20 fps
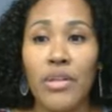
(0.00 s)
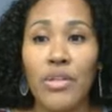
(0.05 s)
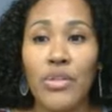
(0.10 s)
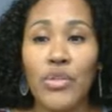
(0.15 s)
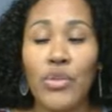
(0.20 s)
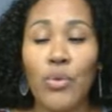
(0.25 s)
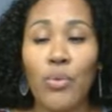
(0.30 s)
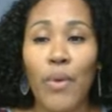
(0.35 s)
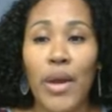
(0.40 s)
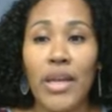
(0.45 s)

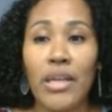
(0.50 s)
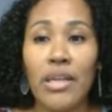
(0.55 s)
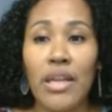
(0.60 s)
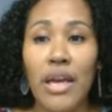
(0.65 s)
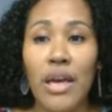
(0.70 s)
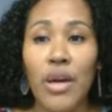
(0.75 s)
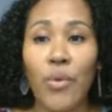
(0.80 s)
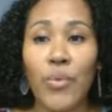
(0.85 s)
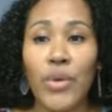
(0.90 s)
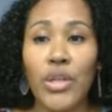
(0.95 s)
So right
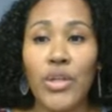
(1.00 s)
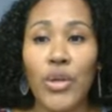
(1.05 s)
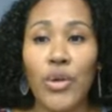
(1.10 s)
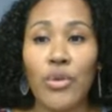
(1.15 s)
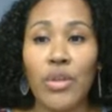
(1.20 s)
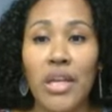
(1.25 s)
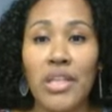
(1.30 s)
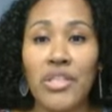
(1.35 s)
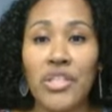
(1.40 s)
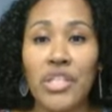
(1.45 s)
now we know
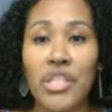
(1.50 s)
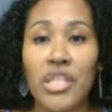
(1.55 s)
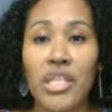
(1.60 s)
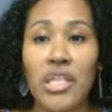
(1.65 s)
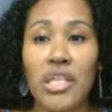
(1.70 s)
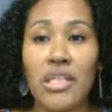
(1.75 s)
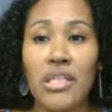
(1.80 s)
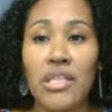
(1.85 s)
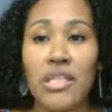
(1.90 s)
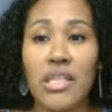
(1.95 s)
that
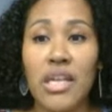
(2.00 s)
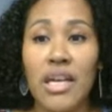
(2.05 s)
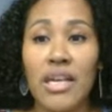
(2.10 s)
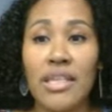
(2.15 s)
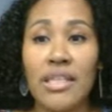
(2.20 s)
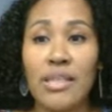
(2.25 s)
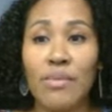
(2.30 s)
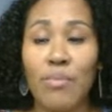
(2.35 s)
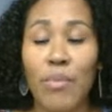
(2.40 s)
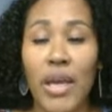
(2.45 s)
she
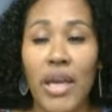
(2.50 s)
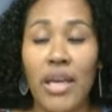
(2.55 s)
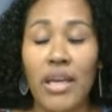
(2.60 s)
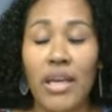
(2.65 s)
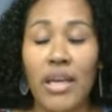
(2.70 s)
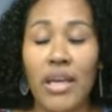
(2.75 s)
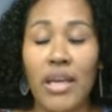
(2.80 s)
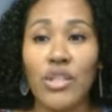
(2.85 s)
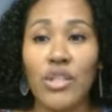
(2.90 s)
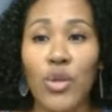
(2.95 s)
does
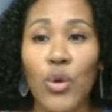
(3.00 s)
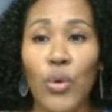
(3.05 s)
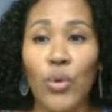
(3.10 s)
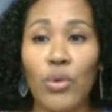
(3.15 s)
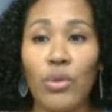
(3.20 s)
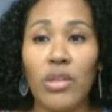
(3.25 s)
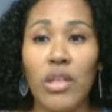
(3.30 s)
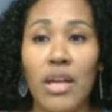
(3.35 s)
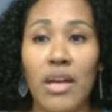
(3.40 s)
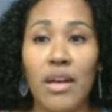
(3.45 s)
make a
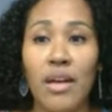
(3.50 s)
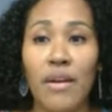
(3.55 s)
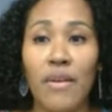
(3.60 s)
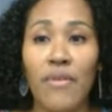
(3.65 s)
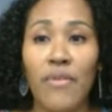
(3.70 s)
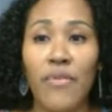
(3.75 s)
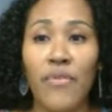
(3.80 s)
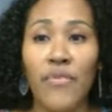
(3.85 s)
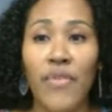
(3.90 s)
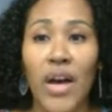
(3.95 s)
total
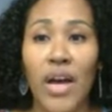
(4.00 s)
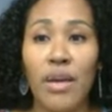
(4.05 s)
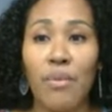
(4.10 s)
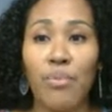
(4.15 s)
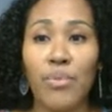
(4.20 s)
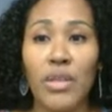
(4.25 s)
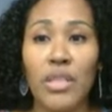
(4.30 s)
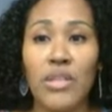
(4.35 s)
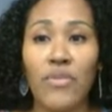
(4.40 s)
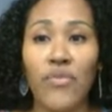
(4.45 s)
of 5
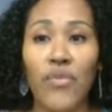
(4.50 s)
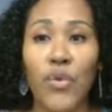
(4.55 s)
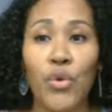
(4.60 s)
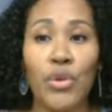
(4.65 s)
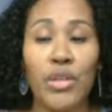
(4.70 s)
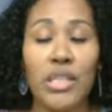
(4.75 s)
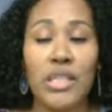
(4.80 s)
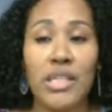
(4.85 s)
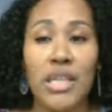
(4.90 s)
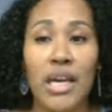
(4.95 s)
plus
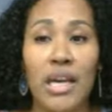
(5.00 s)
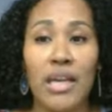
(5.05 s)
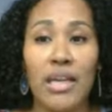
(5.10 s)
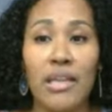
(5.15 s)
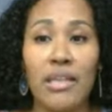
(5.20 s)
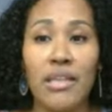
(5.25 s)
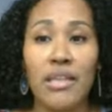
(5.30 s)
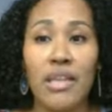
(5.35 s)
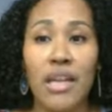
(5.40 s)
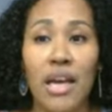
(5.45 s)
4 is
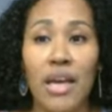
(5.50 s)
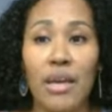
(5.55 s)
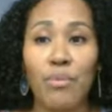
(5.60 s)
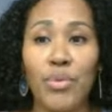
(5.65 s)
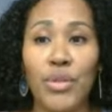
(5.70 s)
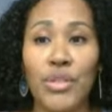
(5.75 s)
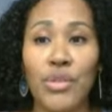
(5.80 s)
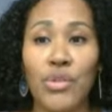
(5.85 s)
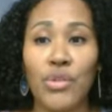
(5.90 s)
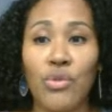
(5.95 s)
9. 9
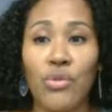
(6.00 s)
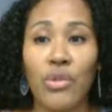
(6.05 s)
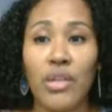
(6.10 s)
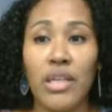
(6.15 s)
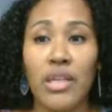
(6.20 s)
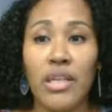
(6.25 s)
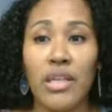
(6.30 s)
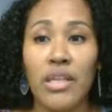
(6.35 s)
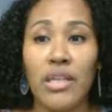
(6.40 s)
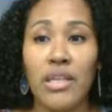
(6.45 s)
plus
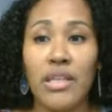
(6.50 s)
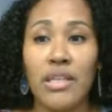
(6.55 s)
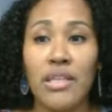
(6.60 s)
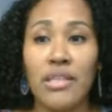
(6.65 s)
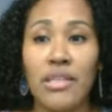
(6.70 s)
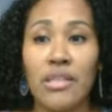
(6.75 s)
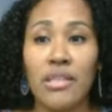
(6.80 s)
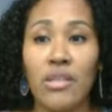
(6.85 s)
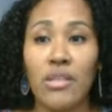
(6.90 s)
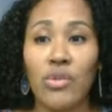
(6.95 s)
3
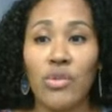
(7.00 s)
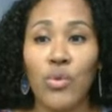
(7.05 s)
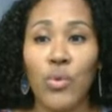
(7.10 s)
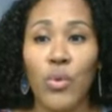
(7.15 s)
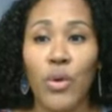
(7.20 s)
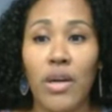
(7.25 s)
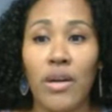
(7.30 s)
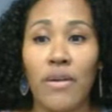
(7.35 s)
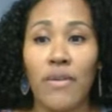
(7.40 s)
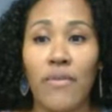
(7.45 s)
is
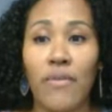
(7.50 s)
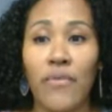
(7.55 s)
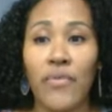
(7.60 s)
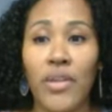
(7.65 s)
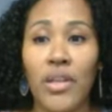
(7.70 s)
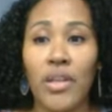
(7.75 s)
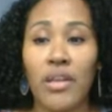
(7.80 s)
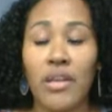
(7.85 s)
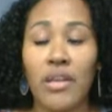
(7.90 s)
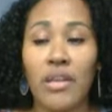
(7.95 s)
12.
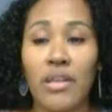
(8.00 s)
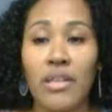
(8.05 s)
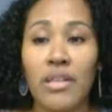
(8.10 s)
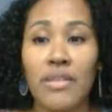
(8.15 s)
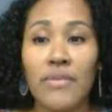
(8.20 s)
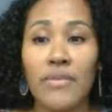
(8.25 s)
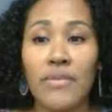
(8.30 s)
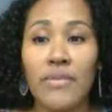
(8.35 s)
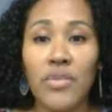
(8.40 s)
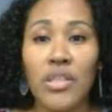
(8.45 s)

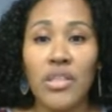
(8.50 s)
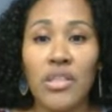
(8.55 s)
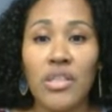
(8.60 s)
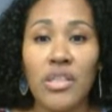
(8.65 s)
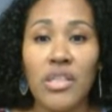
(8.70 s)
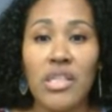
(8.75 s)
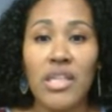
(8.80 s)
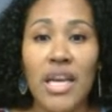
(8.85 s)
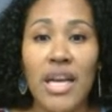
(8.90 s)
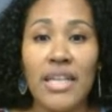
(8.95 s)

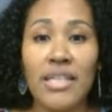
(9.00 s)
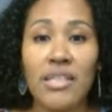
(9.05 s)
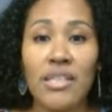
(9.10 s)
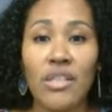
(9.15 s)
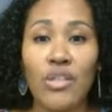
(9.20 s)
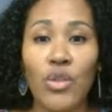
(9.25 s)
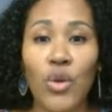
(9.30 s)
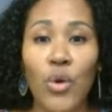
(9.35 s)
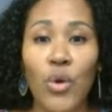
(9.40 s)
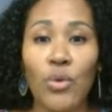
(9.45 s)
She has a
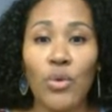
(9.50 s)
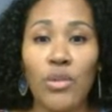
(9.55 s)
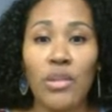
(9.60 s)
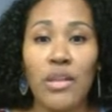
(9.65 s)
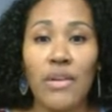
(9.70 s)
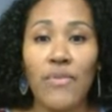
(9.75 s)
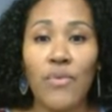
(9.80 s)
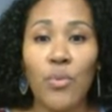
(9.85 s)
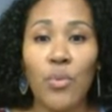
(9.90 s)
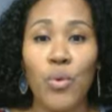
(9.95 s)
total
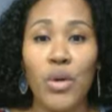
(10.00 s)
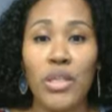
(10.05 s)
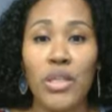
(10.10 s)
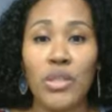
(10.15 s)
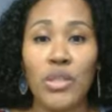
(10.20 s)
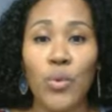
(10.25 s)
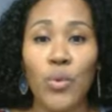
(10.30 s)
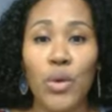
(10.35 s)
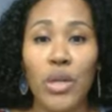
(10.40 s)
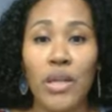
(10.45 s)
of
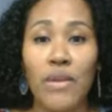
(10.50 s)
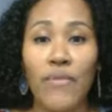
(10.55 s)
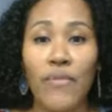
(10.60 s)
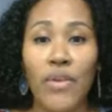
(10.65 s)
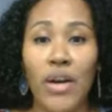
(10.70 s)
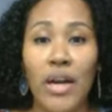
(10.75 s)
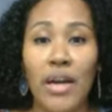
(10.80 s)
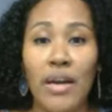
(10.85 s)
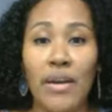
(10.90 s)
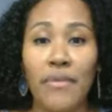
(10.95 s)

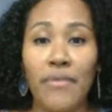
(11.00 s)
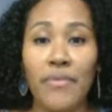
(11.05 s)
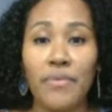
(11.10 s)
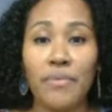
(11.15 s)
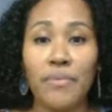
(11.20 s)
125.